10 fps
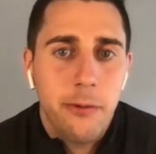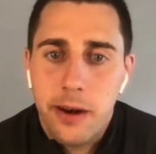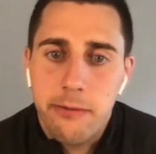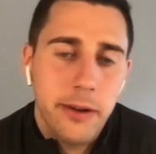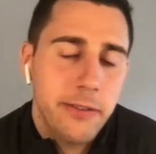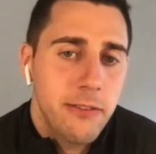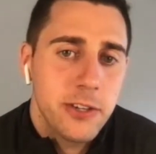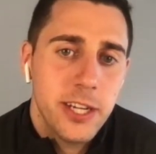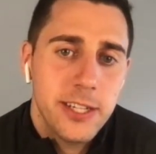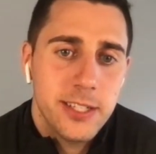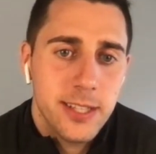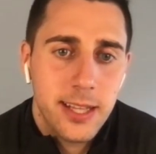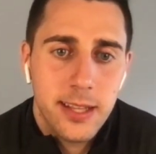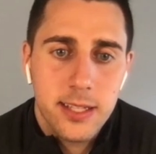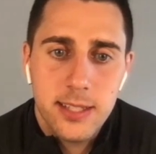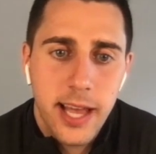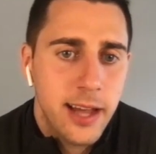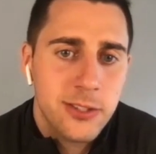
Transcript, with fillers: whenever we have conversations like this, yeah,